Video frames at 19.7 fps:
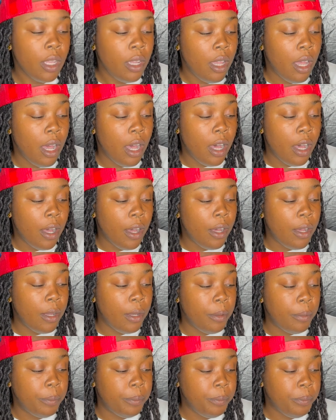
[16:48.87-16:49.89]

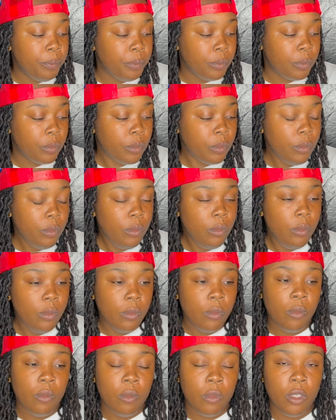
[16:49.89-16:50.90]

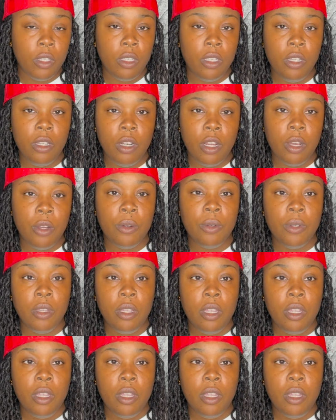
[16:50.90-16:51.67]
you know,